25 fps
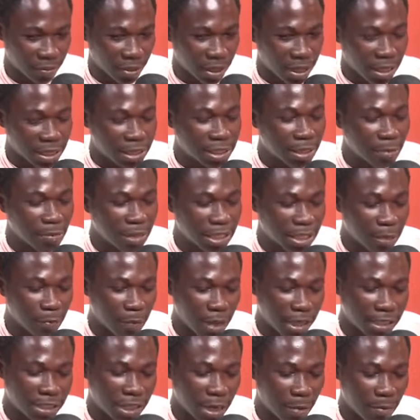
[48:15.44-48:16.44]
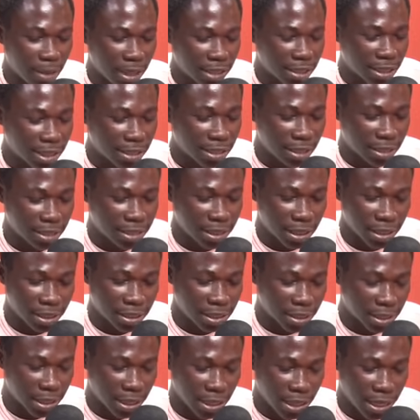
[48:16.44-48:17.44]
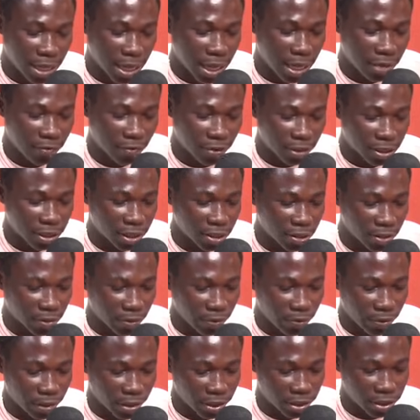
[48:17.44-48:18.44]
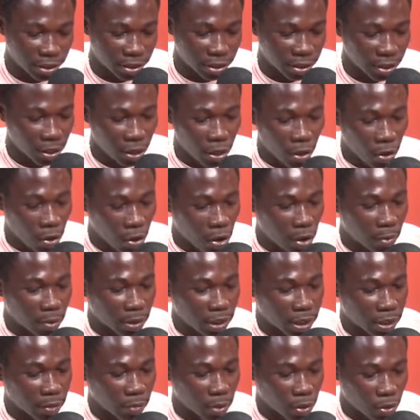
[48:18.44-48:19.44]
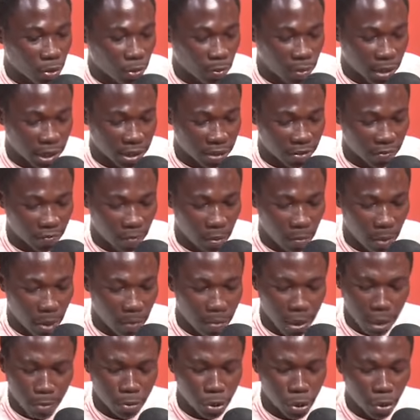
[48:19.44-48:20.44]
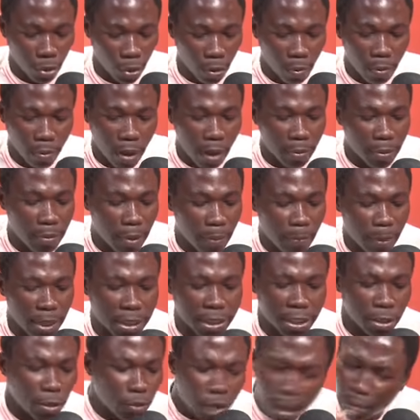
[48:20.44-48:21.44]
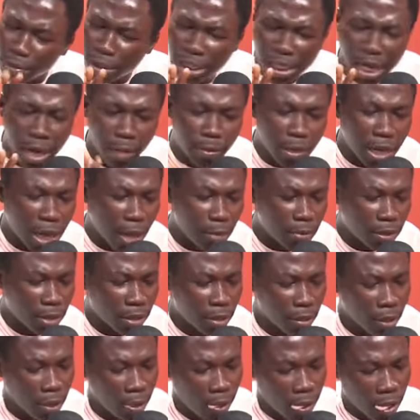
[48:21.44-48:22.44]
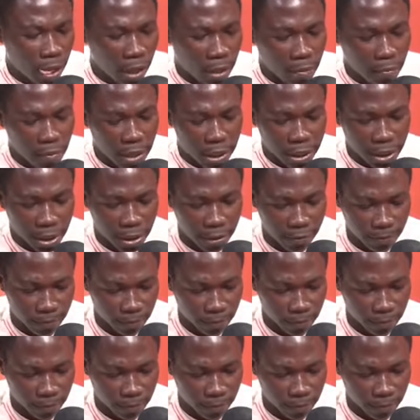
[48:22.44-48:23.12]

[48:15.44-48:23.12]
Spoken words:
So make the match about 36 in India, everything increase. Omo dey cumulative. I'm see me am be patch. I'm see dabi. Meji.